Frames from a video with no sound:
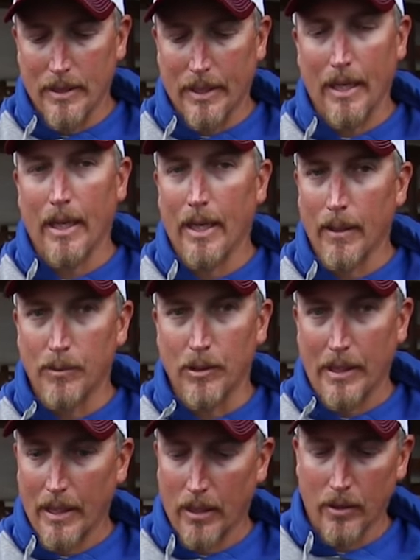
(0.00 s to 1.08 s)
It kind of helps you
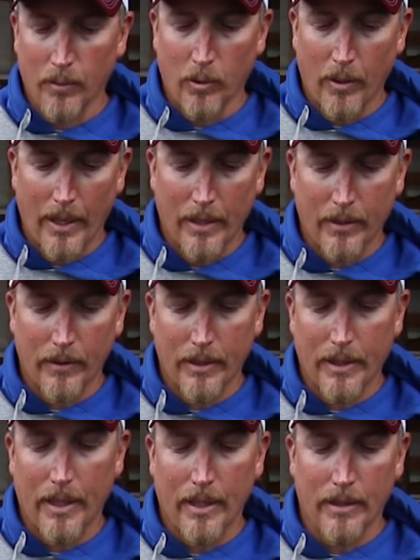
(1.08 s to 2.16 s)
get a little more accurate
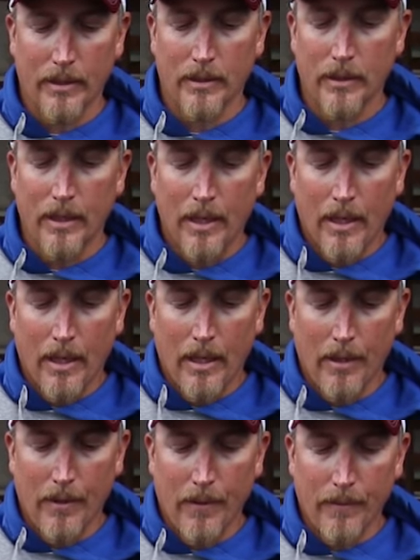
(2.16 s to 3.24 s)
cast,
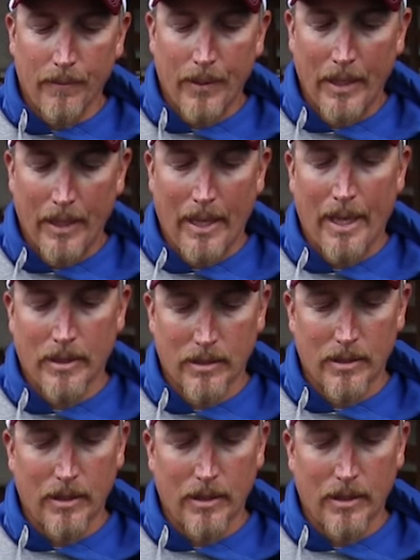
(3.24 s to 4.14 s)
and it acts